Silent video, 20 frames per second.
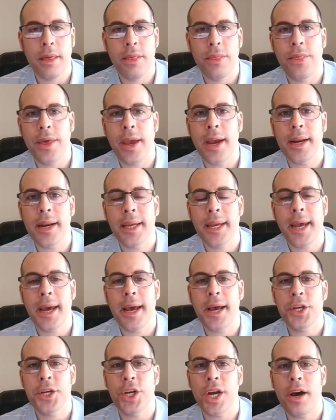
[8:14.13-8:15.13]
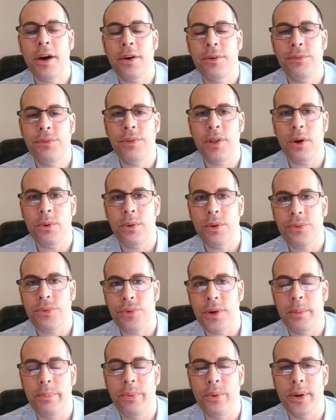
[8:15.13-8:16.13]
They had a cash outflow of
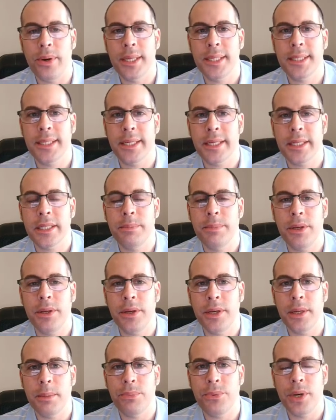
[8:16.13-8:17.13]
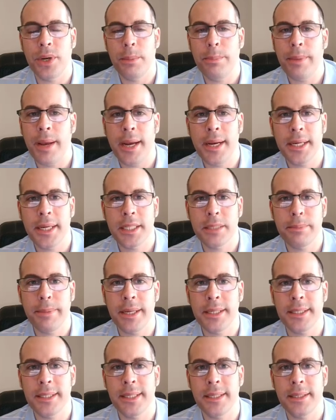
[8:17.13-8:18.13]
3.6 million in prepaid
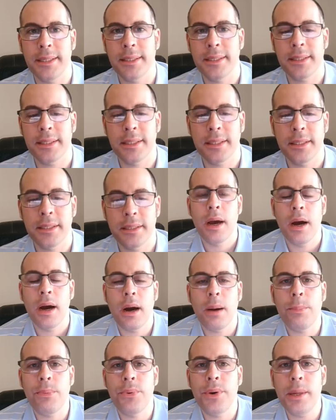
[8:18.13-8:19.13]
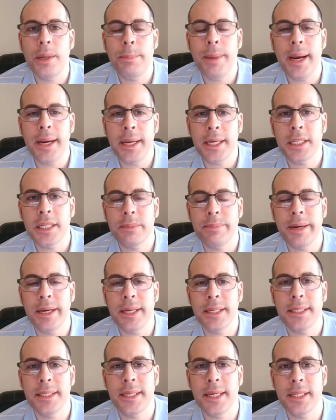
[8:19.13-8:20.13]
expenses. A prepaid
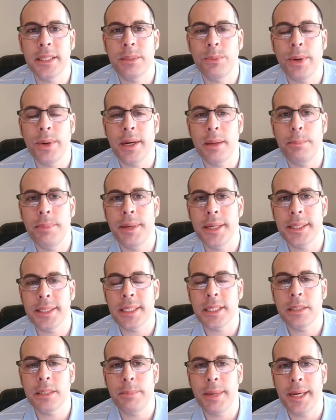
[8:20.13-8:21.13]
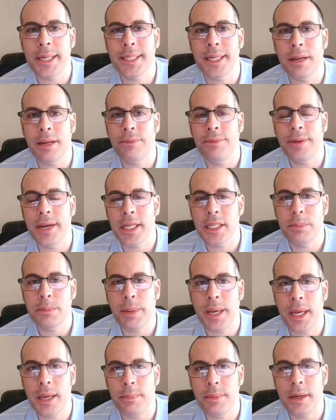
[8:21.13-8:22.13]
expense is when a business makes an advance
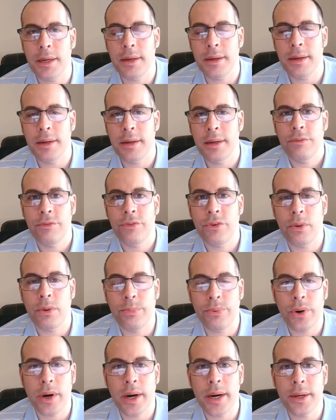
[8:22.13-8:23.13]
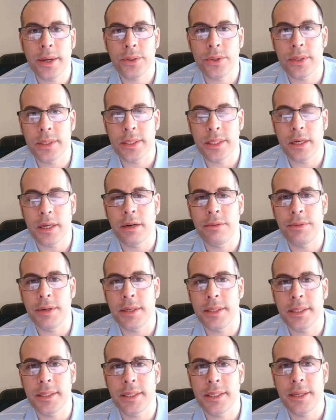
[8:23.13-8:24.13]
payment for a product or
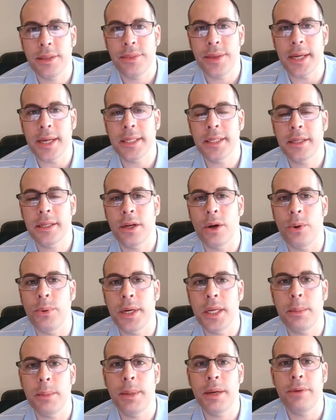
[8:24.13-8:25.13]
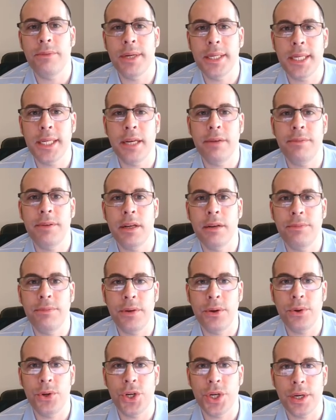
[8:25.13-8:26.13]
service that's going to be received in the
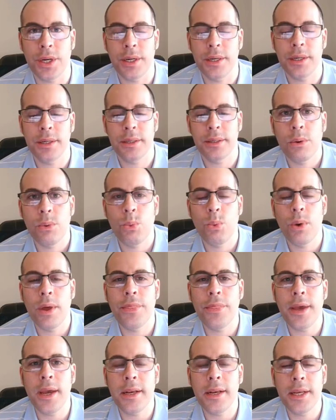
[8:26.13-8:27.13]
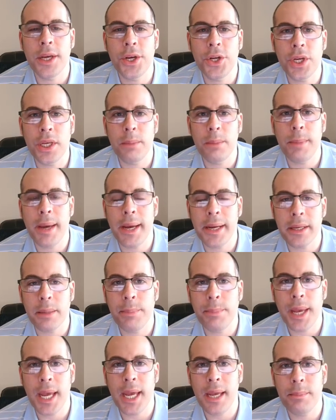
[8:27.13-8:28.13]
future. When they initially make the
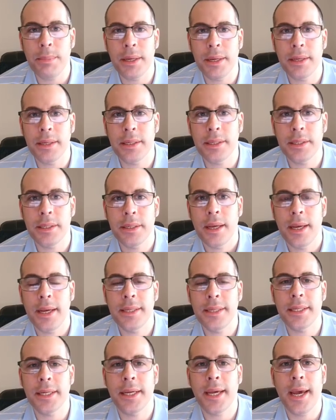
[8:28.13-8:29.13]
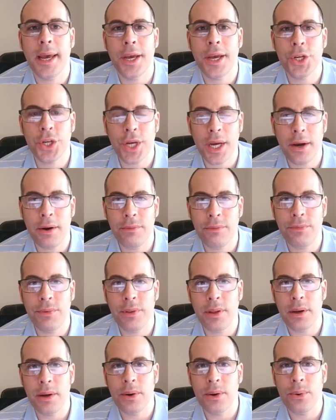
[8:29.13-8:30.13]
payment, it's a cash
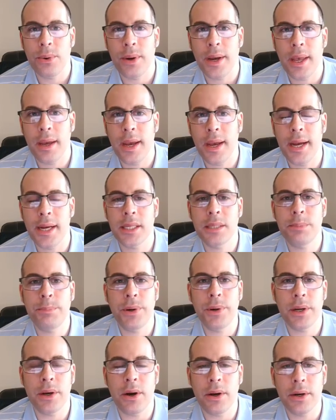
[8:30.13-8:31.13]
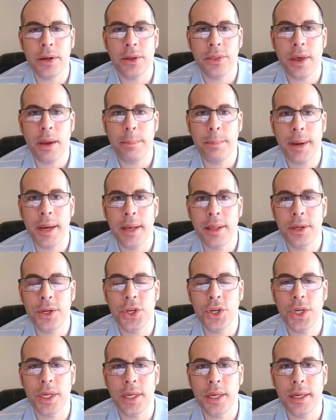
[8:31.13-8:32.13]
outflow and it's put onto their balance
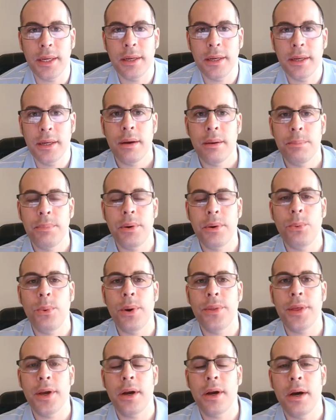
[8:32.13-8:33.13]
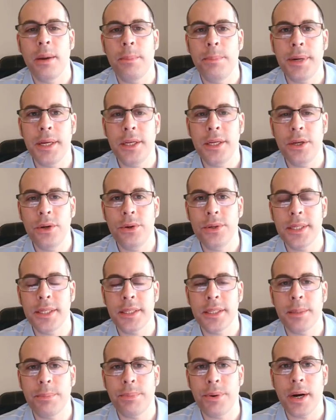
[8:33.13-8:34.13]
sheet. But when the company
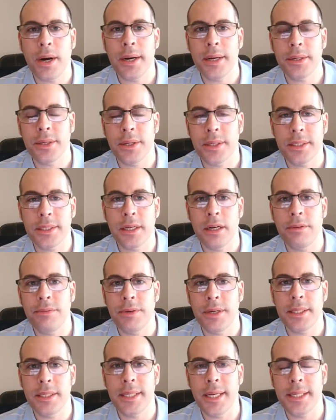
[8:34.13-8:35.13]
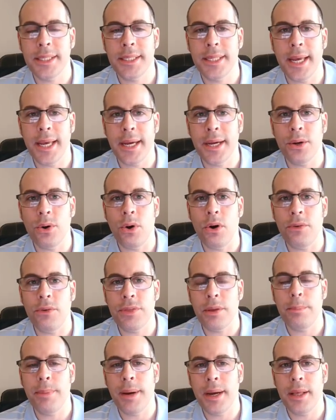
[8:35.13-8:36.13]
uses the product or service, it's taken off
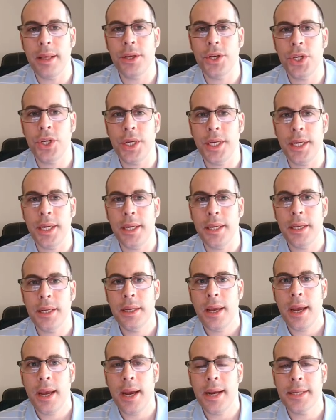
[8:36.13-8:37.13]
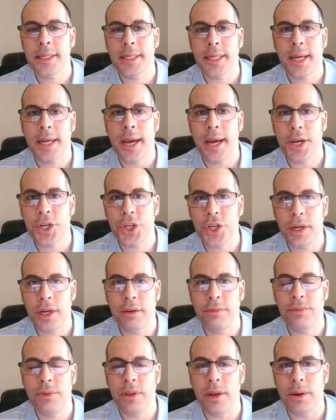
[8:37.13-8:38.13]
the balance sheet and it's a cash
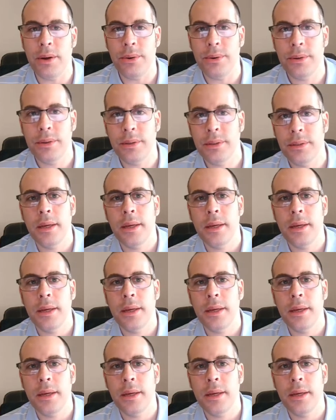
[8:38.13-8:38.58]
inflow.